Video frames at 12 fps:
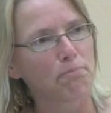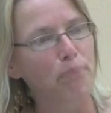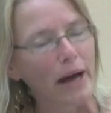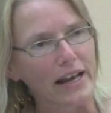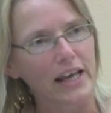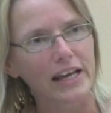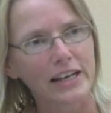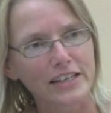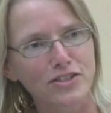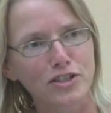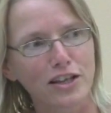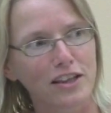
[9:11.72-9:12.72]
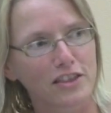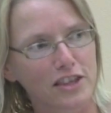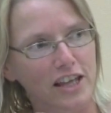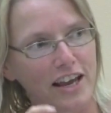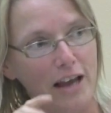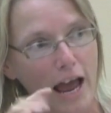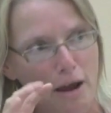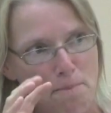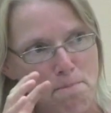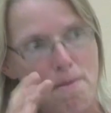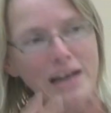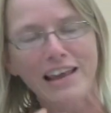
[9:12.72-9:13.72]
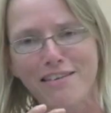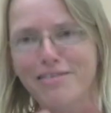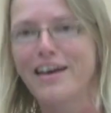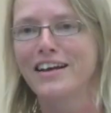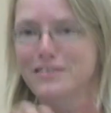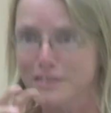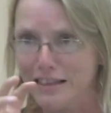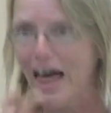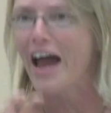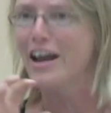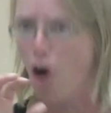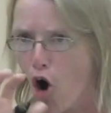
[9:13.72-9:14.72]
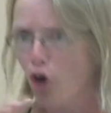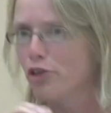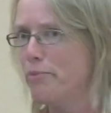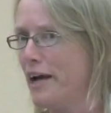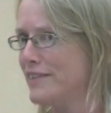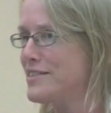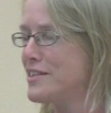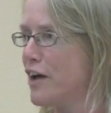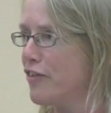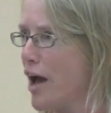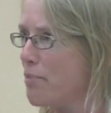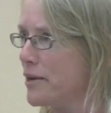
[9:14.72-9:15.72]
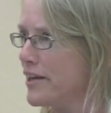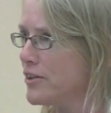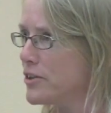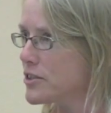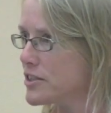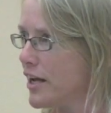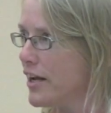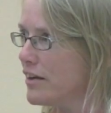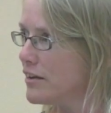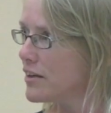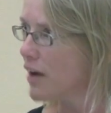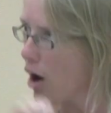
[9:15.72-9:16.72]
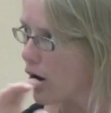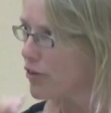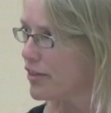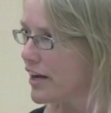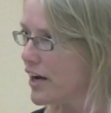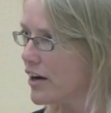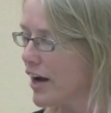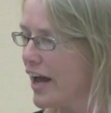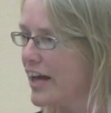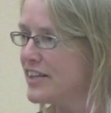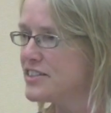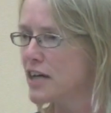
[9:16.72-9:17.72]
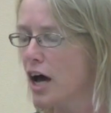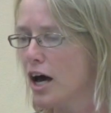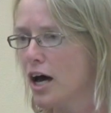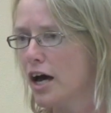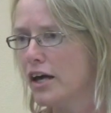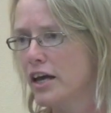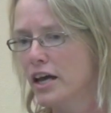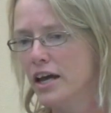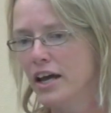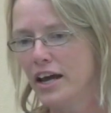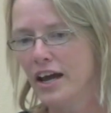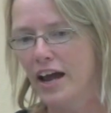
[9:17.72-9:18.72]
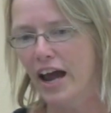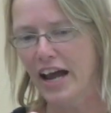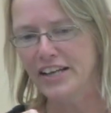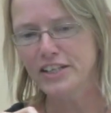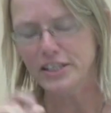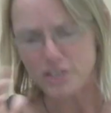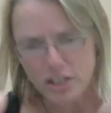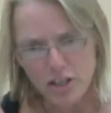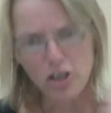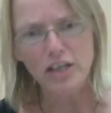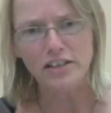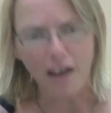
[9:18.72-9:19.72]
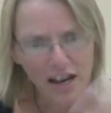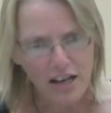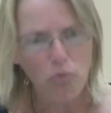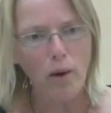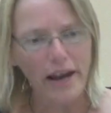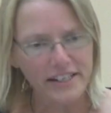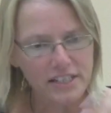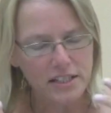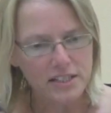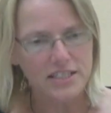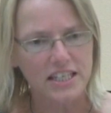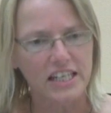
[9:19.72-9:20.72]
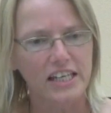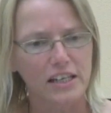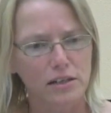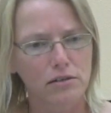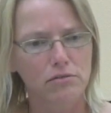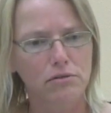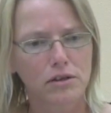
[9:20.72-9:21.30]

But it is many things like all the bad stuff happening in your state are there, and it's a good kind of way to see